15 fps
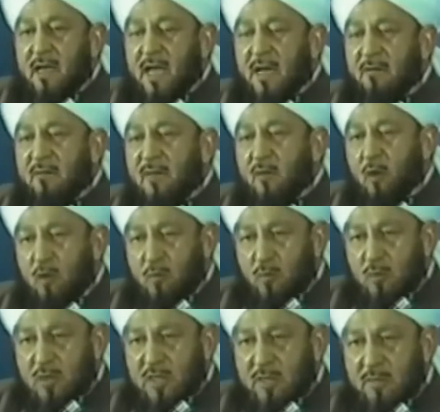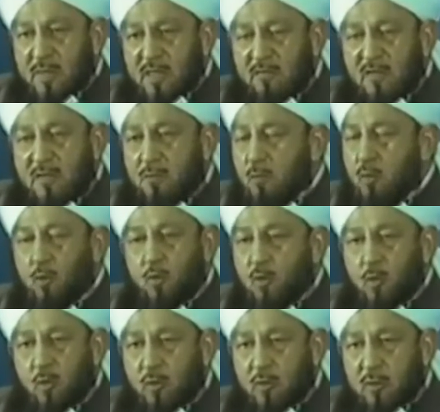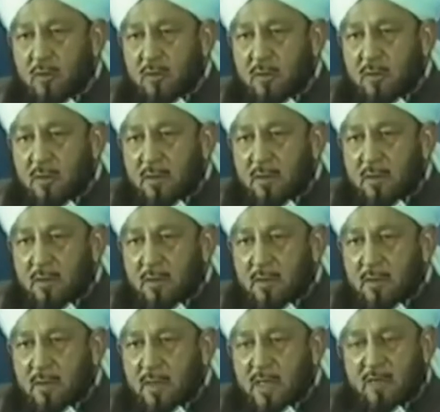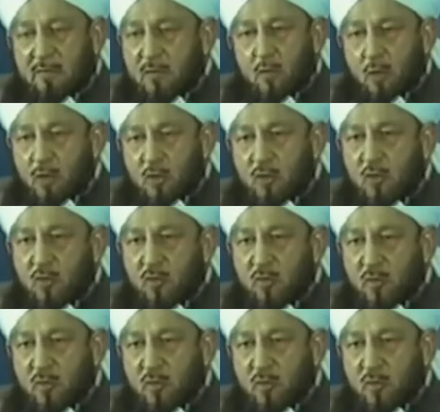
I am not Muslim, he was put to sword. It was not so.